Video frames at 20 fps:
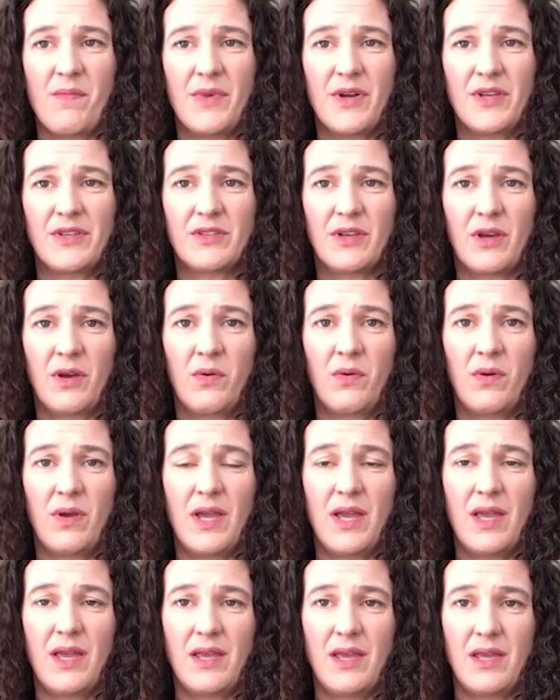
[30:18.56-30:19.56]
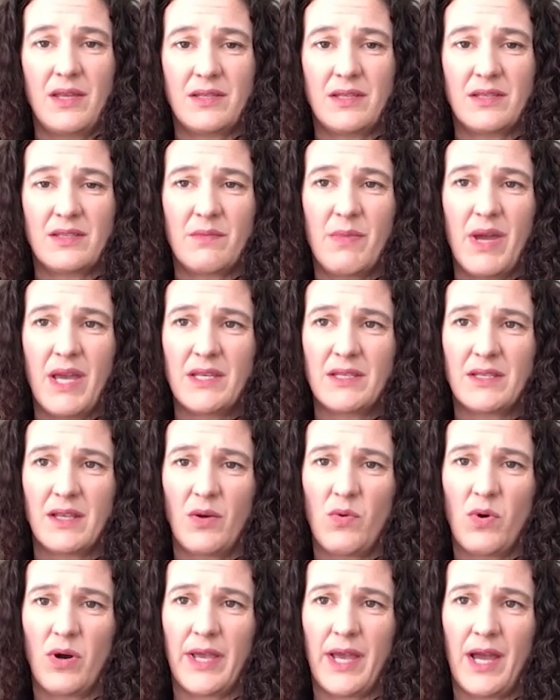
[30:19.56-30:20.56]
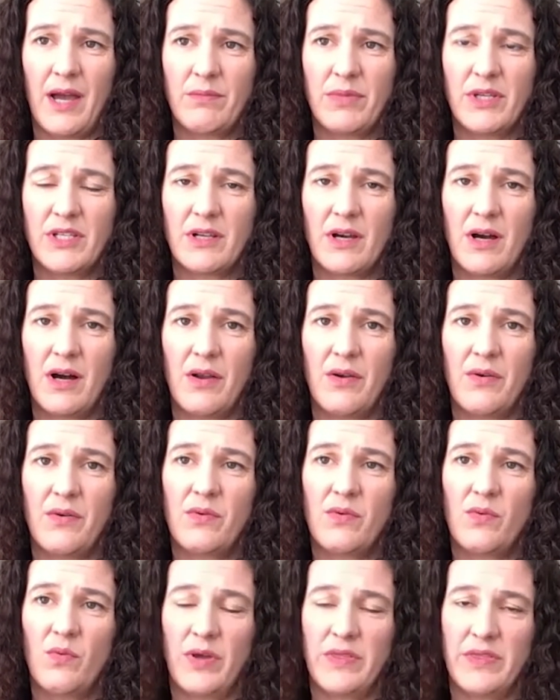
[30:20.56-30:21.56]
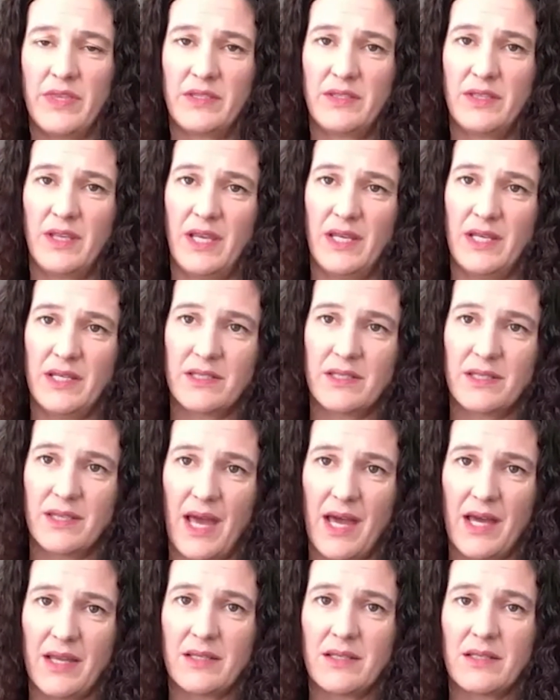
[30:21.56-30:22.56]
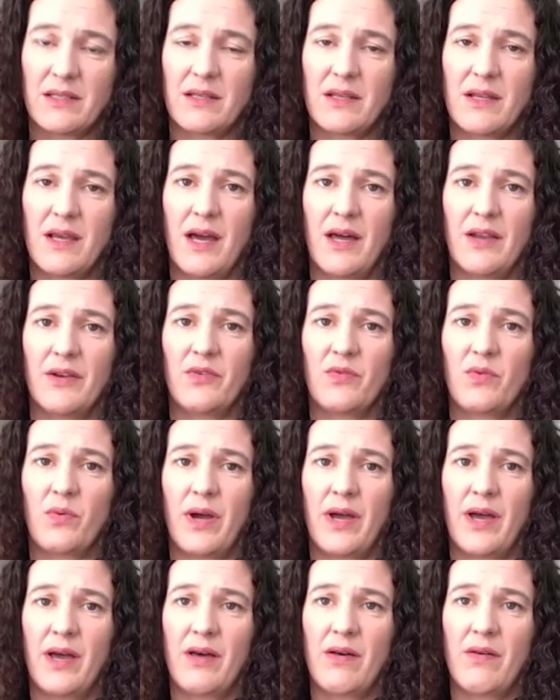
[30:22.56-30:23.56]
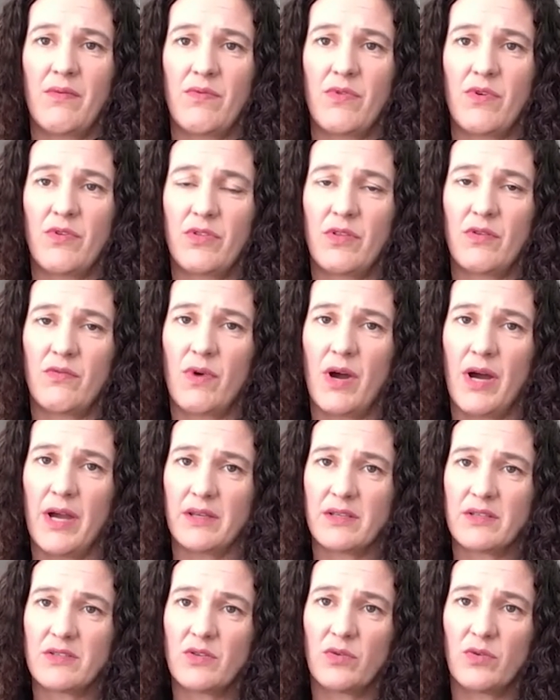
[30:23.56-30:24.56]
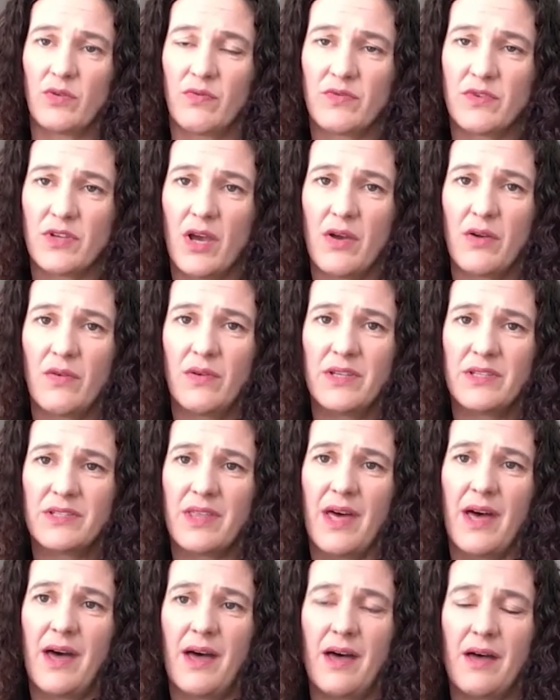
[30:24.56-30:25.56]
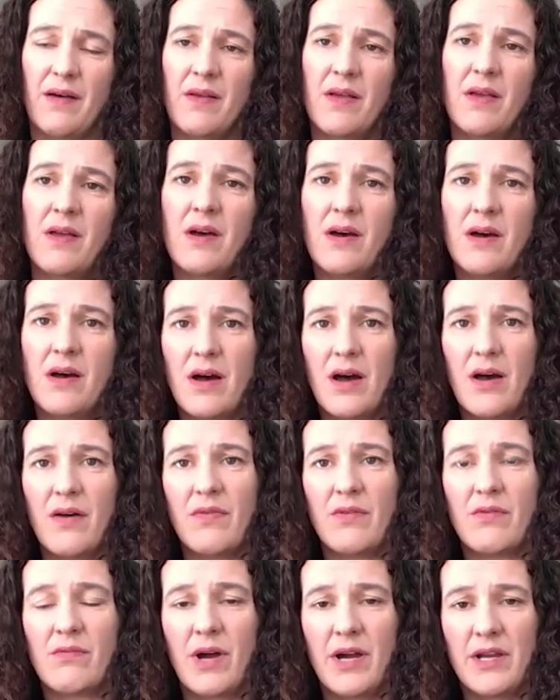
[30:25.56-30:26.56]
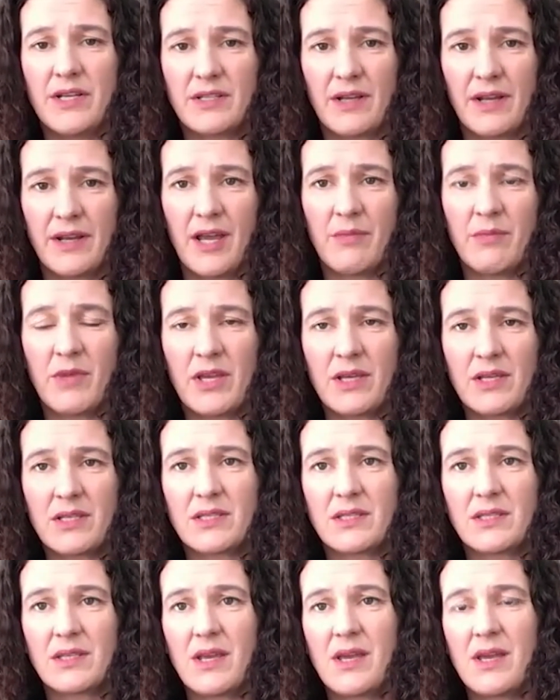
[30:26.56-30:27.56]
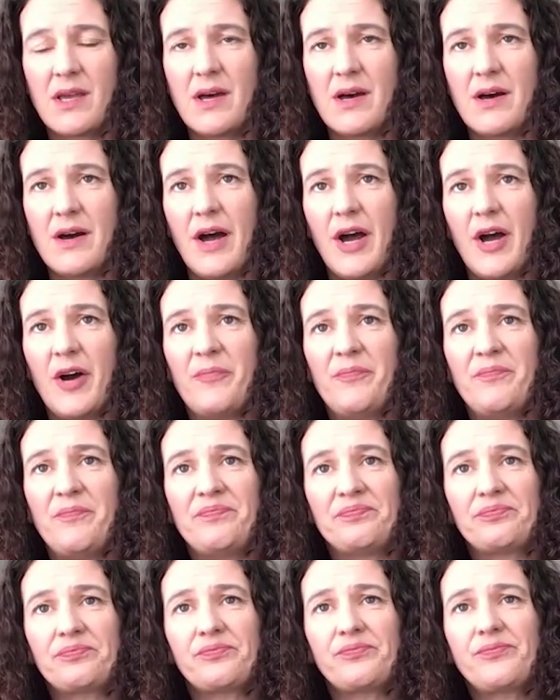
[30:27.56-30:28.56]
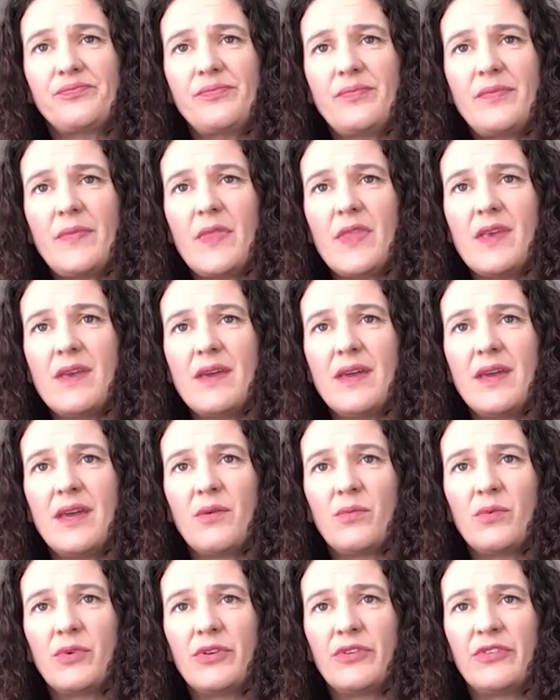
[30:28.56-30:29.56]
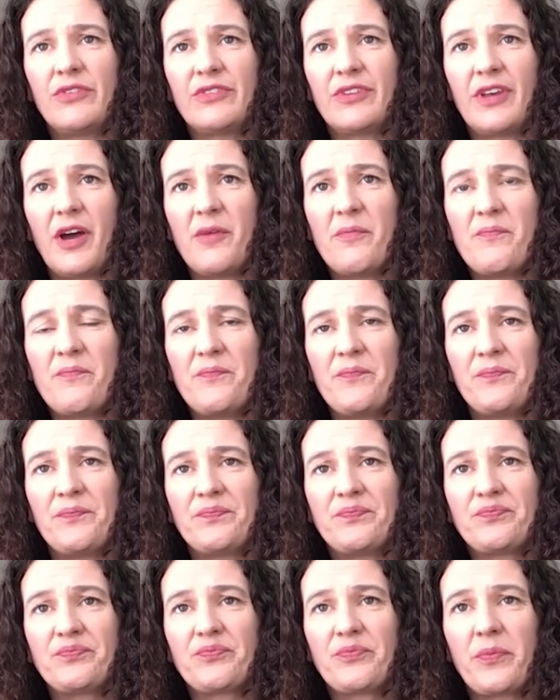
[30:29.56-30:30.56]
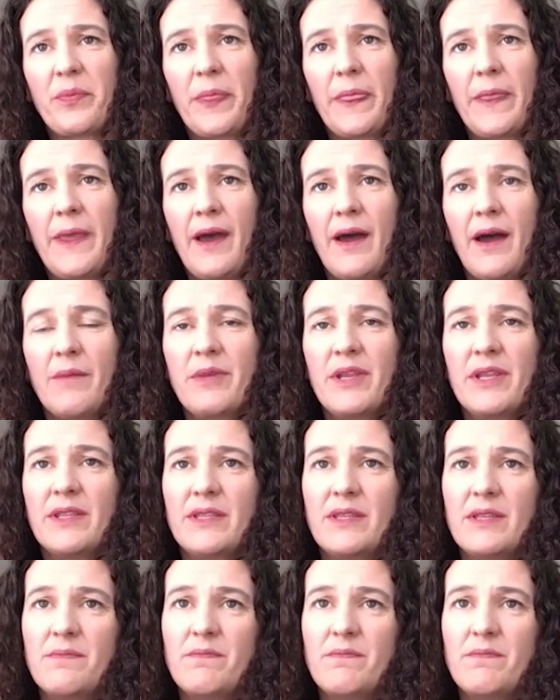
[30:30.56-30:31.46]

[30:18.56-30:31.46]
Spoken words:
So it is amazing what can be done when the scene is set and where the right sort of tone is there and the right dynamics. It was, yeah, I mean,